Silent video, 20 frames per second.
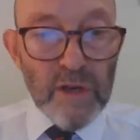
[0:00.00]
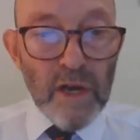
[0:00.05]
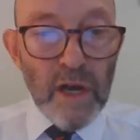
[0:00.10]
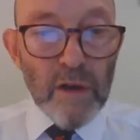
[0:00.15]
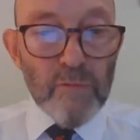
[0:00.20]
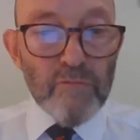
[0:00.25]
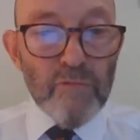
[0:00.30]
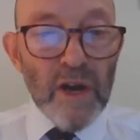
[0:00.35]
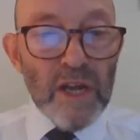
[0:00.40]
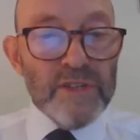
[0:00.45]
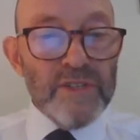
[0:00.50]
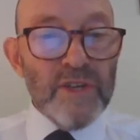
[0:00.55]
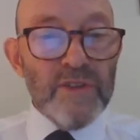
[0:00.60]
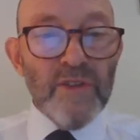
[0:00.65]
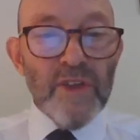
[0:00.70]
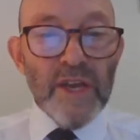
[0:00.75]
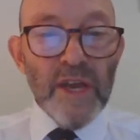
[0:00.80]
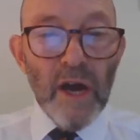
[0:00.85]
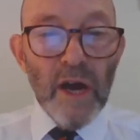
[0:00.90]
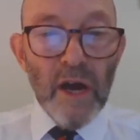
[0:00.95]
and render
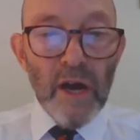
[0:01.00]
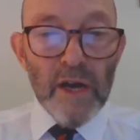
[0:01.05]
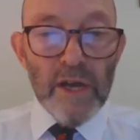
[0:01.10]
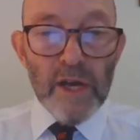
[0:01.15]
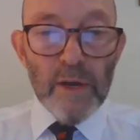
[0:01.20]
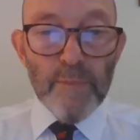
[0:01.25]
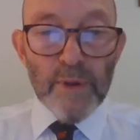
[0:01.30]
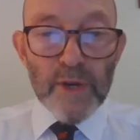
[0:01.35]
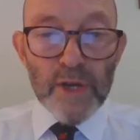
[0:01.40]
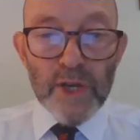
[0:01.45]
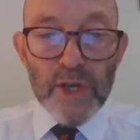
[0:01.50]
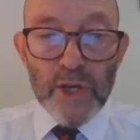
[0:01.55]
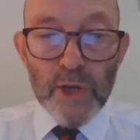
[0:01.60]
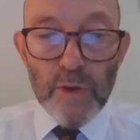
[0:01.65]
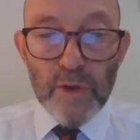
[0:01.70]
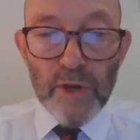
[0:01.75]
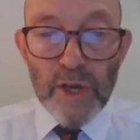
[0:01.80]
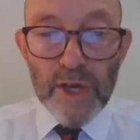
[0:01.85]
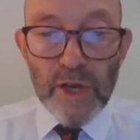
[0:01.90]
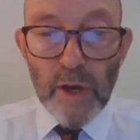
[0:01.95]
the eye a
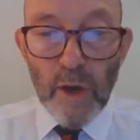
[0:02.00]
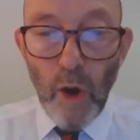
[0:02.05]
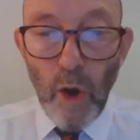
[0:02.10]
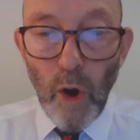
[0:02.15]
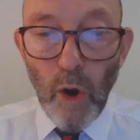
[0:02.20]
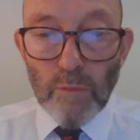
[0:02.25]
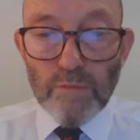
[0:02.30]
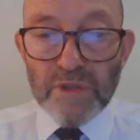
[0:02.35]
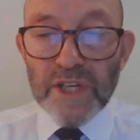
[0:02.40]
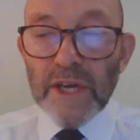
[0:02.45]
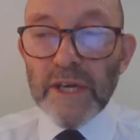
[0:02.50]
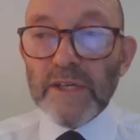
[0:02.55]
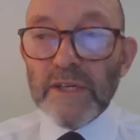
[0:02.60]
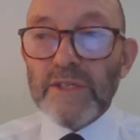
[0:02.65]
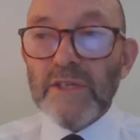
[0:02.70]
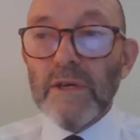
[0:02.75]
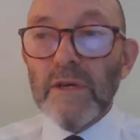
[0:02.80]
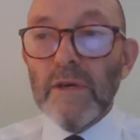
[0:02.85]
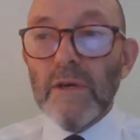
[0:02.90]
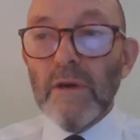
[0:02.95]
peculiar
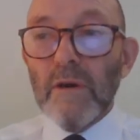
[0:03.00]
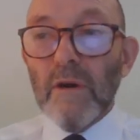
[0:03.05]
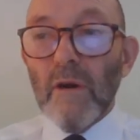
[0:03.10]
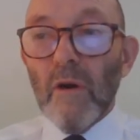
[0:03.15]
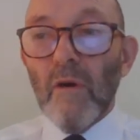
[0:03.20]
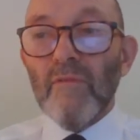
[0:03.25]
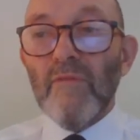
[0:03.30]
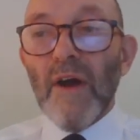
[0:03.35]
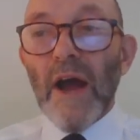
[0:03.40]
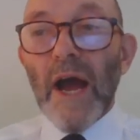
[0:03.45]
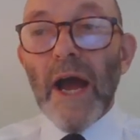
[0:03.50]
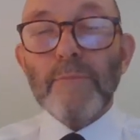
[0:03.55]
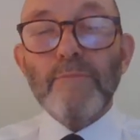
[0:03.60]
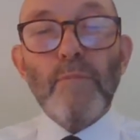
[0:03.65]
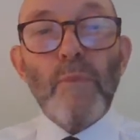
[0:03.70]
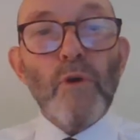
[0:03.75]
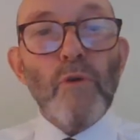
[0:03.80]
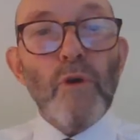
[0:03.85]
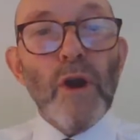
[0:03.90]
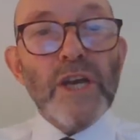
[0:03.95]
object of
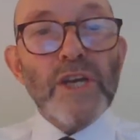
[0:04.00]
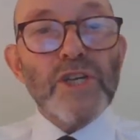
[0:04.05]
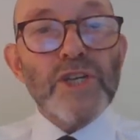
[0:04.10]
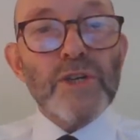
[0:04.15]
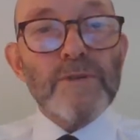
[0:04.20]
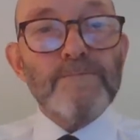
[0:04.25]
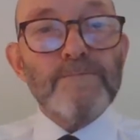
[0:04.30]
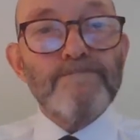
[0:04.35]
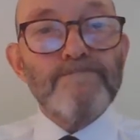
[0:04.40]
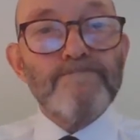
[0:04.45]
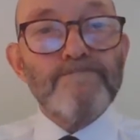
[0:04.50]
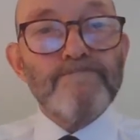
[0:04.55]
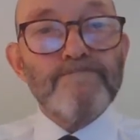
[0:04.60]
admiration."